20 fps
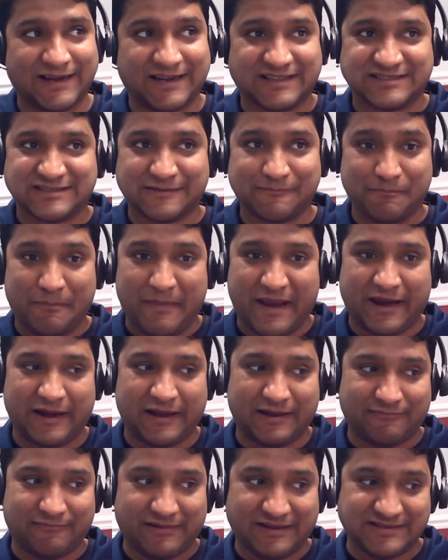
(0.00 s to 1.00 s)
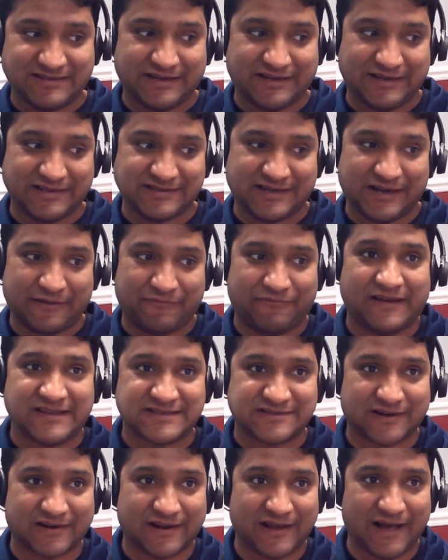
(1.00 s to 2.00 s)
Does it make it? Is it a
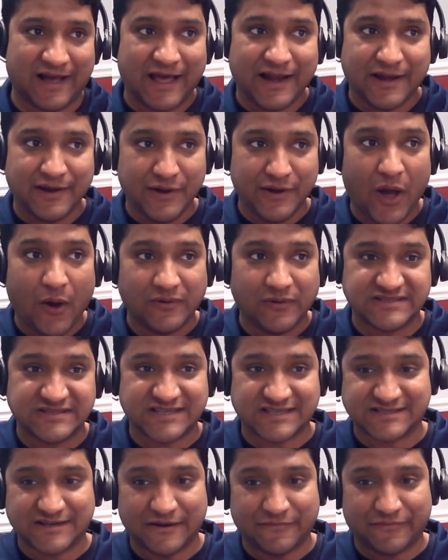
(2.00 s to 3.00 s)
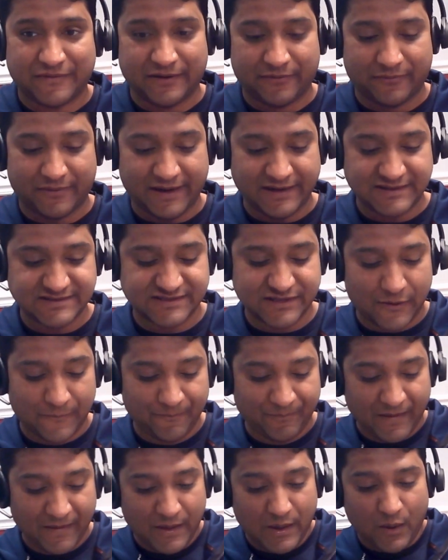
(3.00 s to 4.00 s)
faster car? No, it's just different, right?
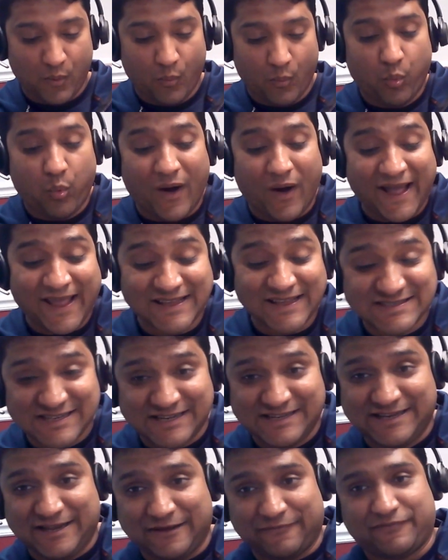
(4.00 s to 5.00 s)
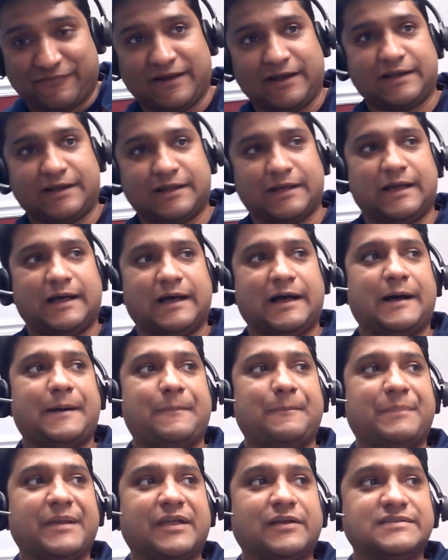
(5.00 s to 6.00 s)
So why is it different?
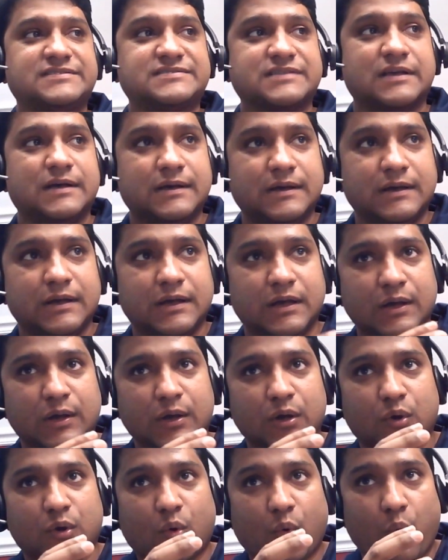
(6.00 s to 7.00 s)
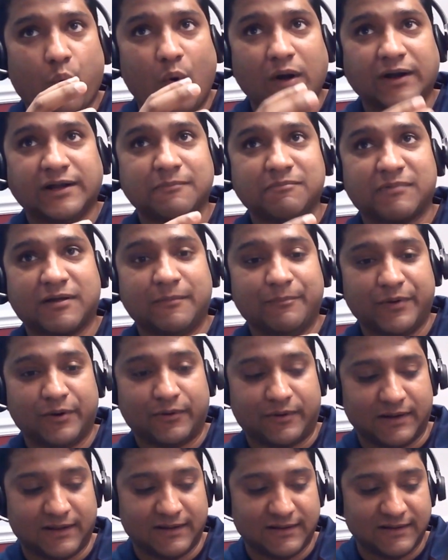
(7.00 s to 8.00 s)
Because quantum
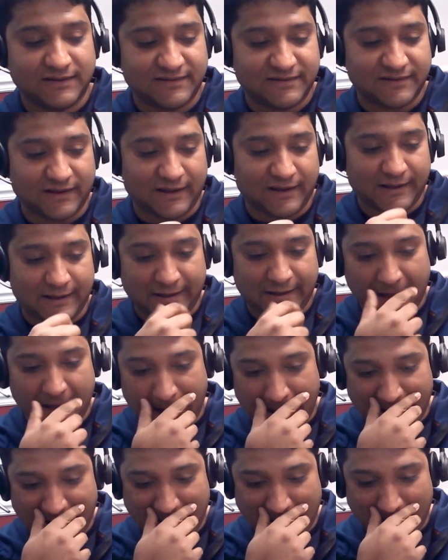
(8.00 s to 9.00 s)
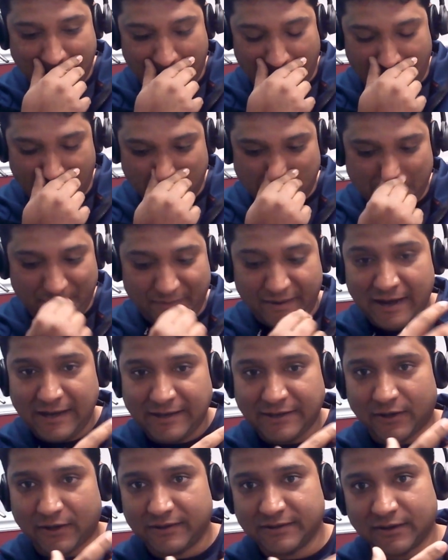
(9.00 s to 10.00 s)
computers are
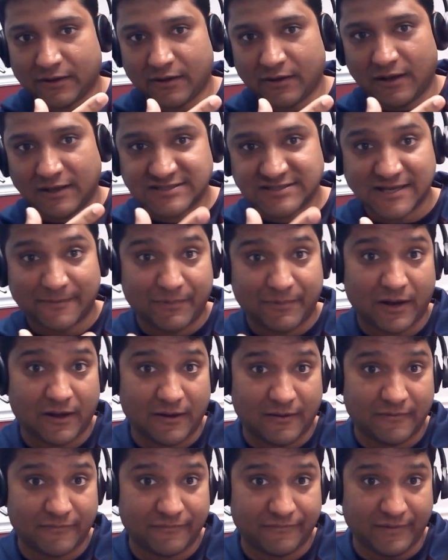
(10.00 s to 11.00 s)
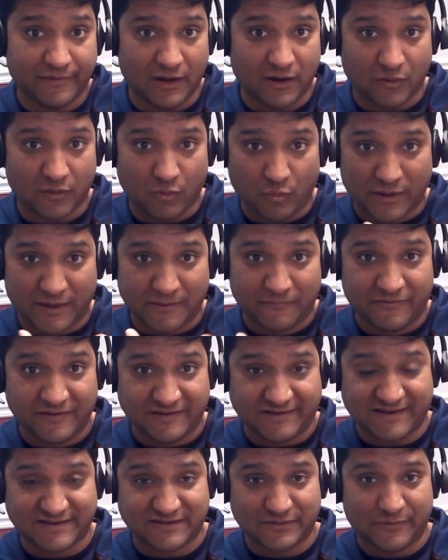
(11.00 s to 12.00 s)
built on the concept of quantum
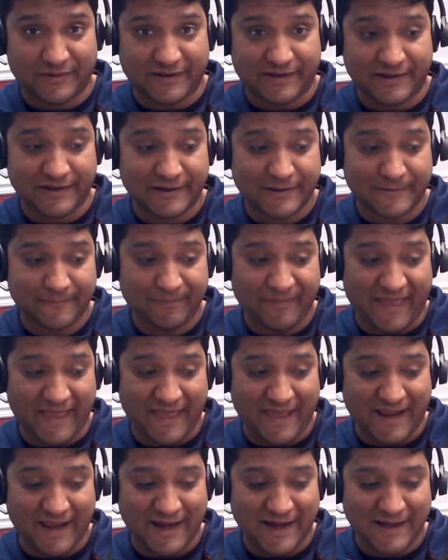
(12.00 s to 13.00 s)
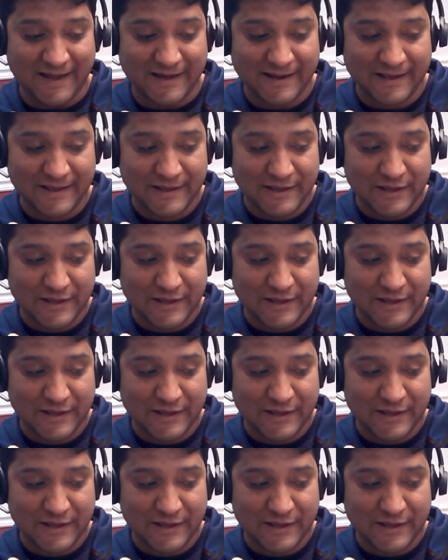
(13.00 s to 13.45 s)
physics over here, and